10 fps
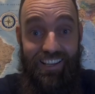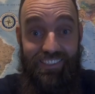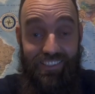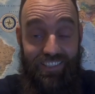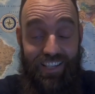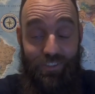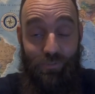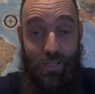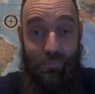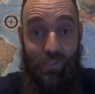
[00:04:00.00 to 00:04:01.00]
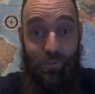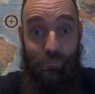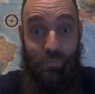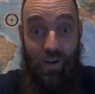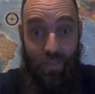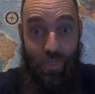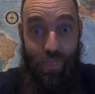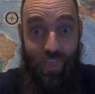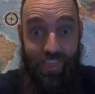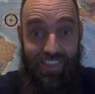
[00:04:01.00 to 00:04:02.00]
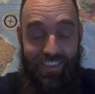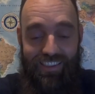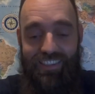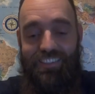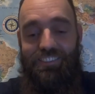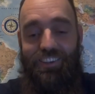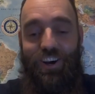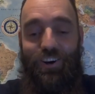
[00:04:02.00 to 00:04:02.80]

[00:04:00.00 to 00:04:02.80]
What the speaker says: suddenly I could smell my own breath. So